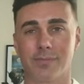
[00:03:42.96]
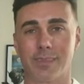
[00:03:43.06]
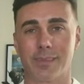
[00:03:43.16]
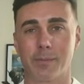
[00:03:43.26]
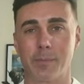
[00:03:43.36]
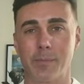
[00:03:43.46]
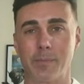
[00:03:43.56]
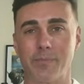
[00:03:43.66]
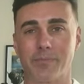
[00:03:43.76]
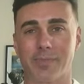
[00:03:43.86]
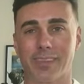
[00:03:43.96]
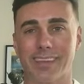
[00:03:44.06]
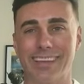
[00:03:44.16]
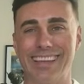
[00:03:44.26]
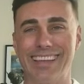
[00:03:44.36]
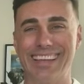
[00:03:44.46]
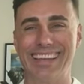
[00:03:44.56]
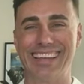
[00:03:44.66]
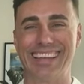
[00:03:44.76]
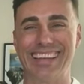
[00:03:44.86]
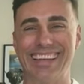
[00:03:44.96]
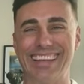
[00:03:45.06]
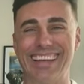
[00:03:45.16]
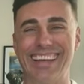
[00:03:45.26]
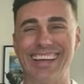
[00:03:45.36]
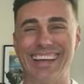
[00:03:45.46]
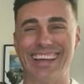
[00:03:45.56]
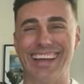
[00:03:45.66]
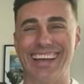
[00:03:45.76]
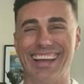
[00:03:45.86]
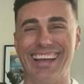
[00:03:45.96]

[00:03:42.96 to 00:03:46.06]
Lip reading: The person shown says nothing.